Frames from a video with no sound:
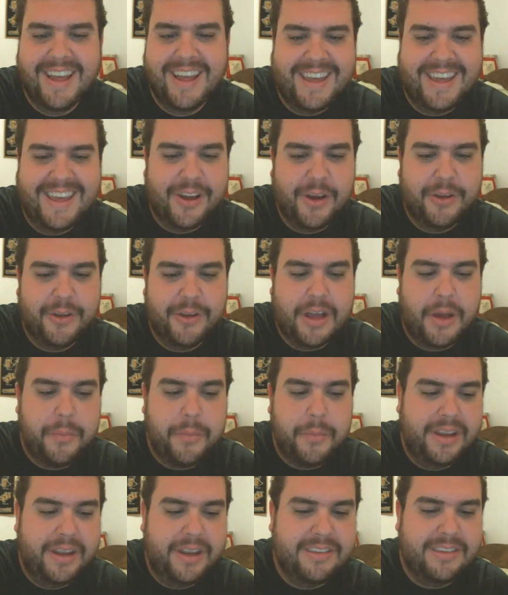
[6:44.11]
He goes
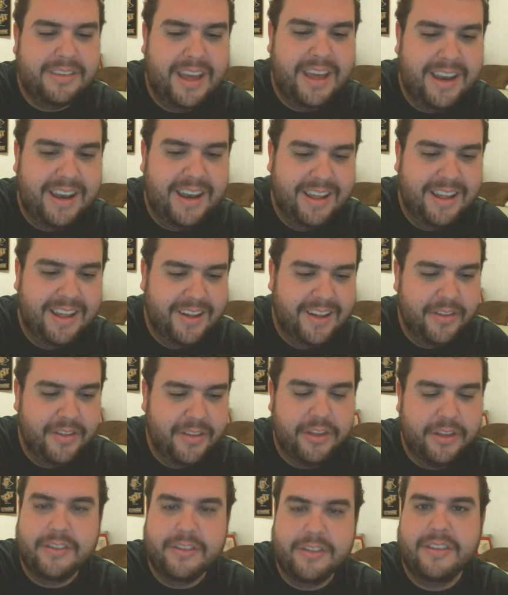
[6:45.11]
up and he said,
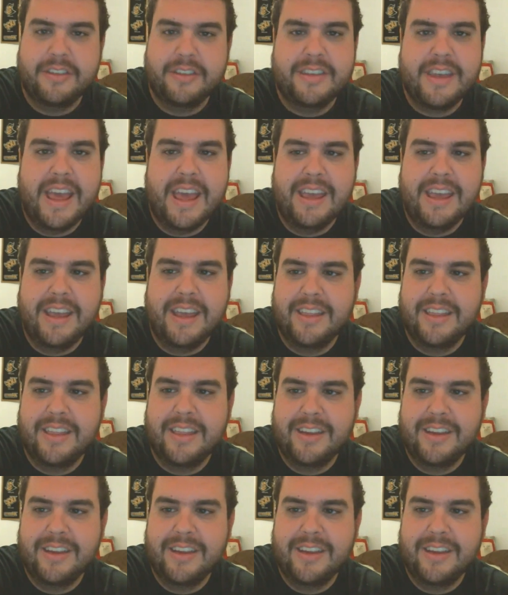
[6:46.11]
there's a snake.